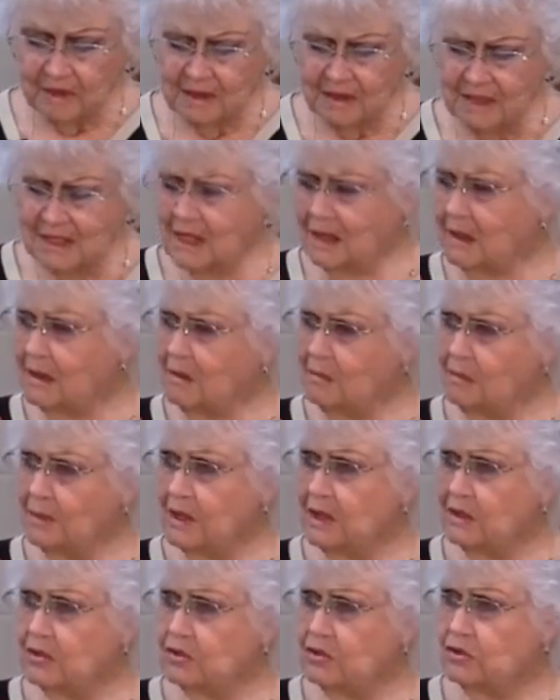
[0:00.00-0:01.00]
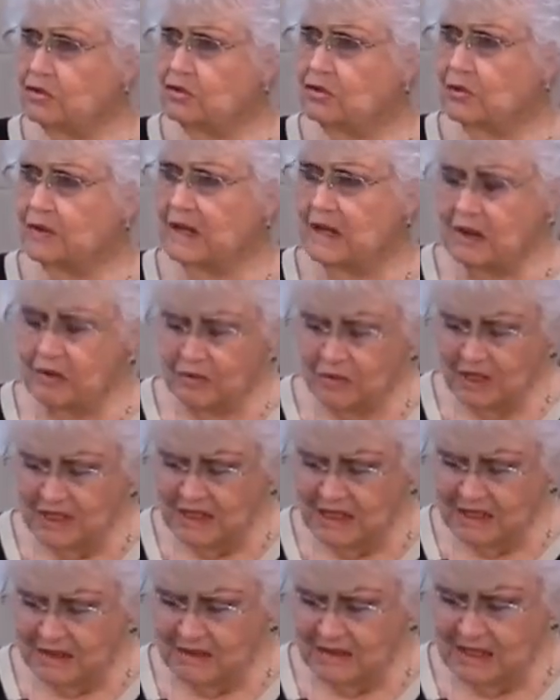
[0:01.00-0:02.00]
2 Peter 2:23
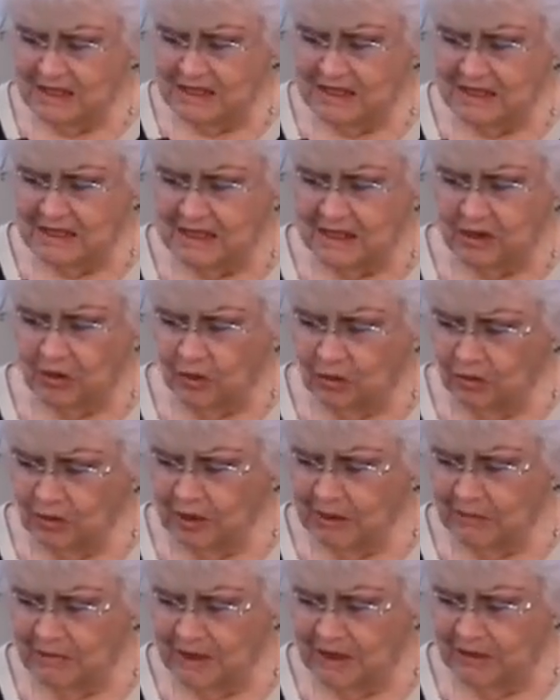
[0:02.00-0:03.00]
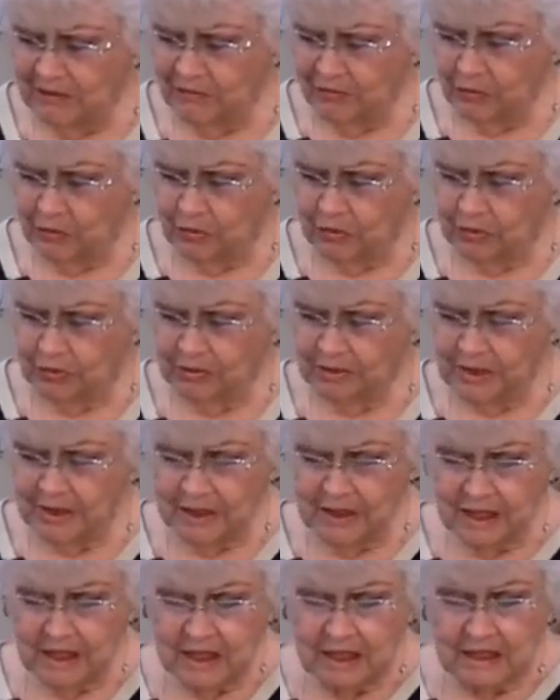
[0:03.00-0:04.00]
tells us that holy men of old
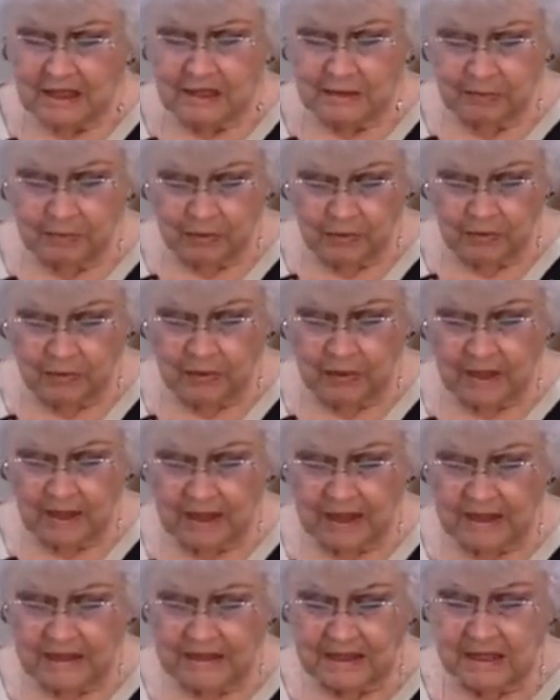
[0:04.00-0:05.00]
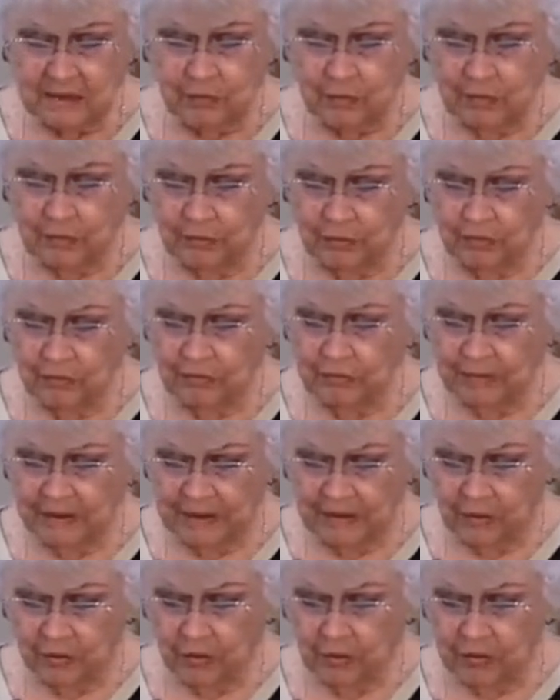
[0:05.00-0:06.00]
spoke as they were moved
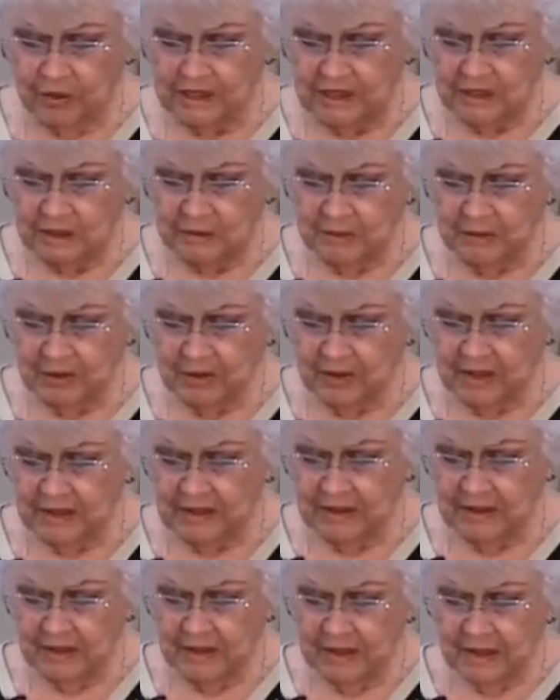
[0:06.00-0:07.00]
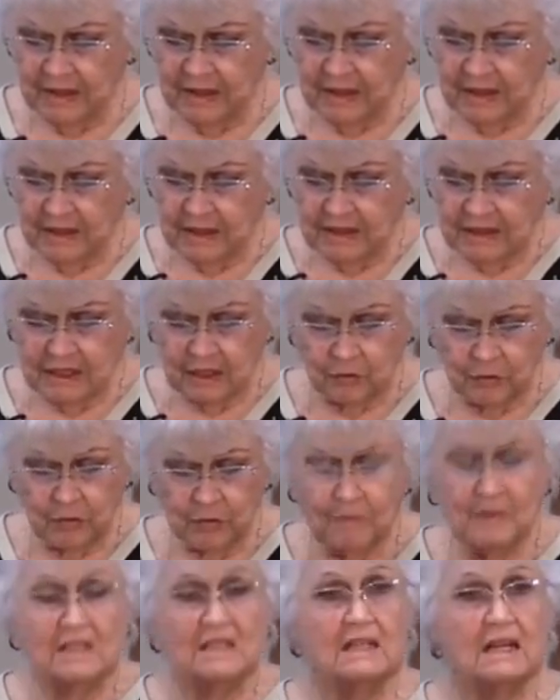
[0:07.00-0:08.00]
by the Holy Spirit. So we
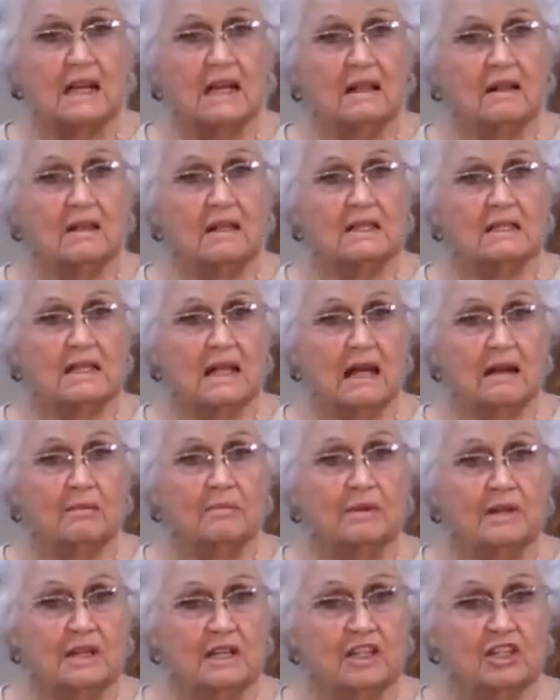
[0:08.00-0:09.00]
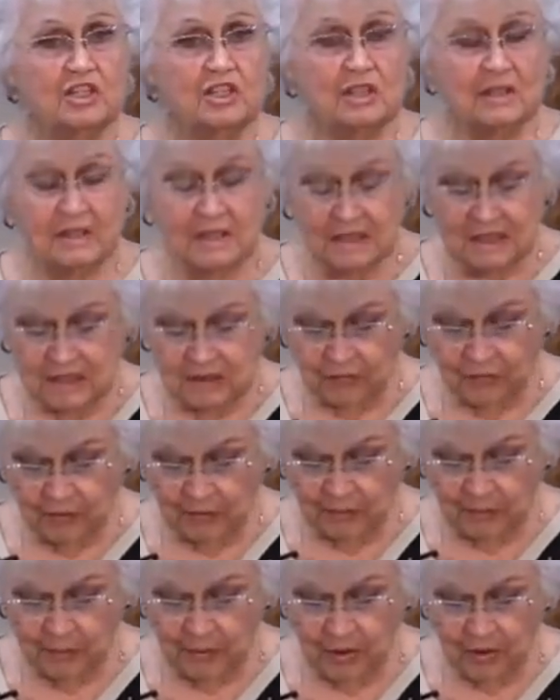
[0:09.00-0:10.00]
must take these admonitions
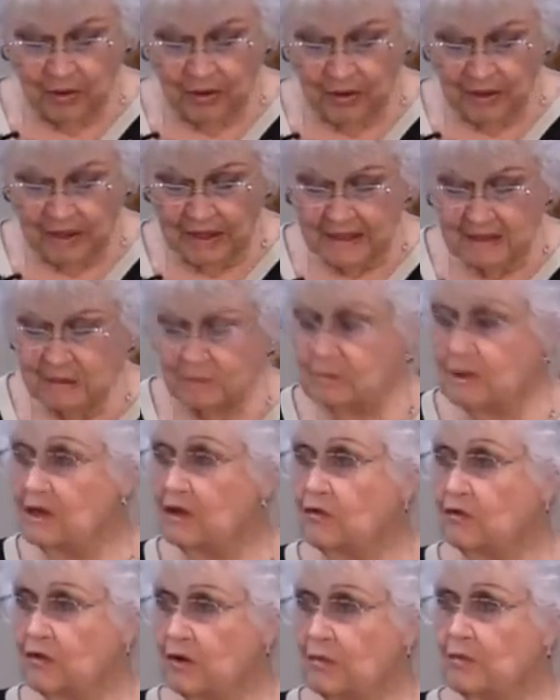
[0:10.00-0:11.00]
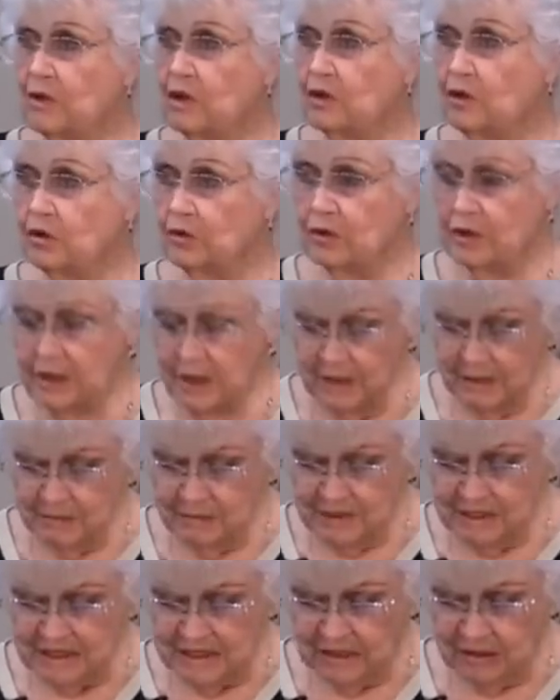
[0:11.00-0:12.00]
from Paul as being from the Lord
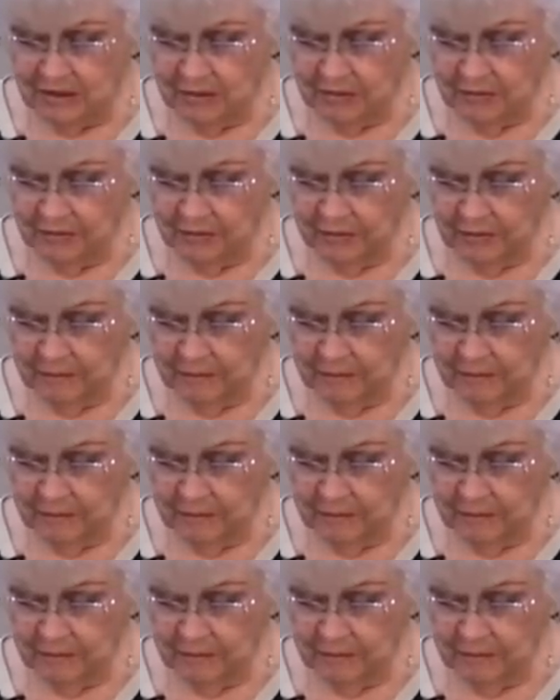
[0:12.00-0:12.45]
himself.